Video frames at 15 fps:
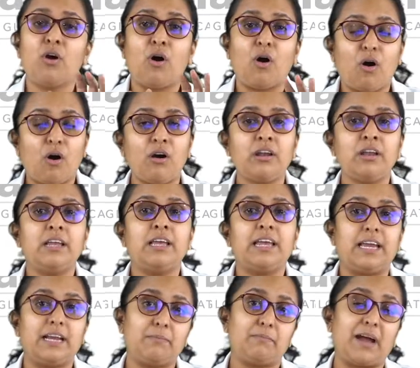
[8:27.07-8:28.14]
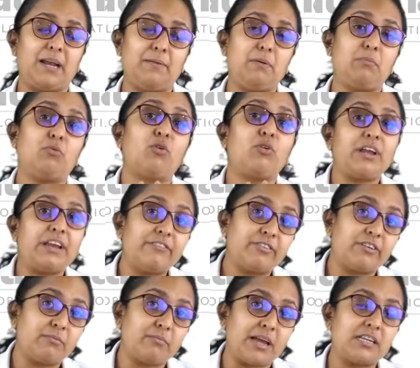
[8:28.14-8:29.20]
or it might be more
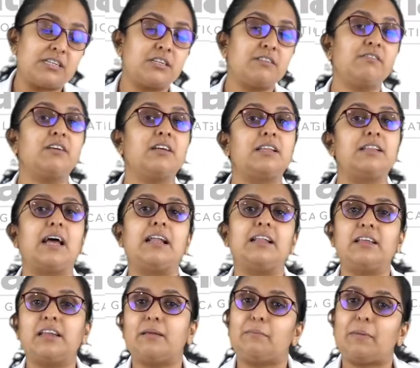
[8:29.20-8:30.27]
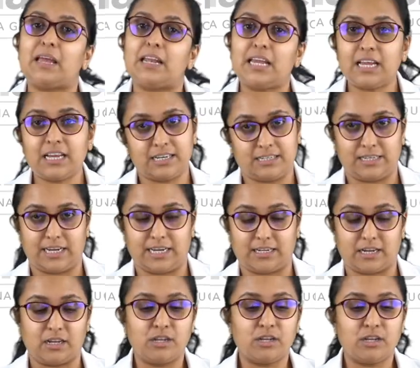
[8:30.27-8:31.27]
informative than the remaining data.